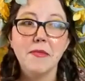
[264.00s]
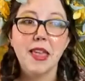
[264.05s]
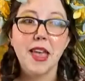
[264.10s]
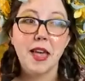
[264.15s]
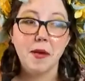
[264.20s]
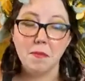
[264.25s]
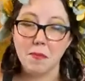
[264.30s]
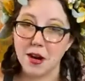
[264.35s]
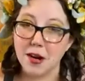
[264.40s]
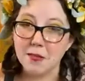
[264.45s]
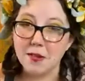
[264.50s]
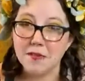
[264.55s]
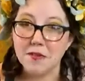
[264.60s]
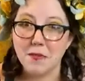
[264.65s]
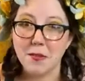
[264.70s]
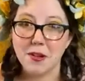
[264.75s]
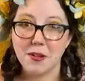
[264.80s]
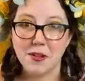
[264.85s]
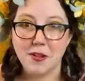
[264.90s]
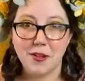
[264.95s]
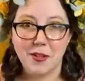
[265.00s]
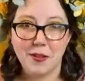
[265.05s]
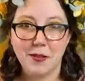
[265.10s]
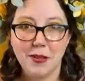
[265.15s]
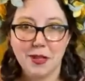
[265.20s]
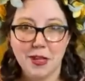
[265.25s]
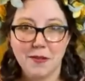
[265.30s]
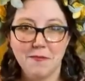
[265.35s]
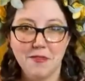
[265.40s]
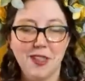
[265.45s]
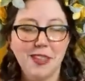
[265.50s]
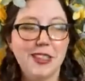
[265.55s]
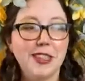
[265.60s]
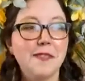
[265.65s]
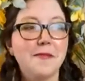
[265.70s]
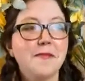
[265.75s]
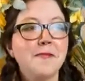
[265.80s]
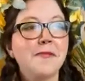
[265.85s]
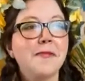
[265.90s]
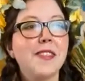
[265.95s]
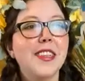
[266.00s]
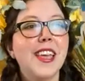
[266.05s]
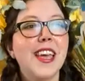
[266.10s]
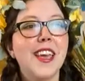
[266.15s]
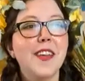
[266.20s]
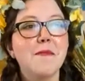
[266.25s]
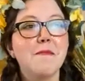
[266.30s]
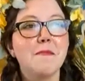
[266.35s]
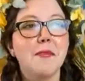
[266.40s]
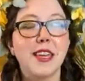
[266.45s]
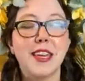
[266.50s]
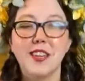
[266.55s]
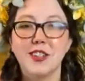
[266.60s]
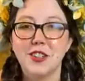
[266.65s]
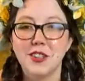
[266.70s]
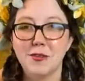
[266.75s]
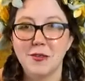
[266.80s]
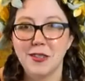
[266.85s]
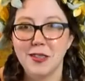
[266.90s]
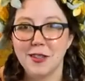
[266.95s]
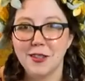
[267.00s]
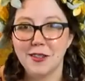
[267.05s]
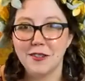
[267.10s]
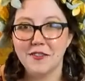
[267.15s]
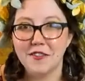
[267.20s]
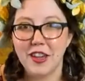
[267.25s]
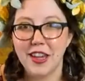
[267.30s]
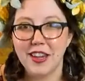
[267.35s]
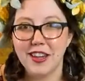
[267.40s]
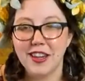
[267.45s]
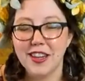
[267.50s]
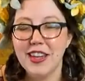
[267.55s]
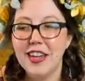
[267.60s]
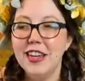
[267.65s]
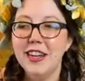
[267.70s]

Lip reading: And Barbara from Australia would come visit because she was such a fan.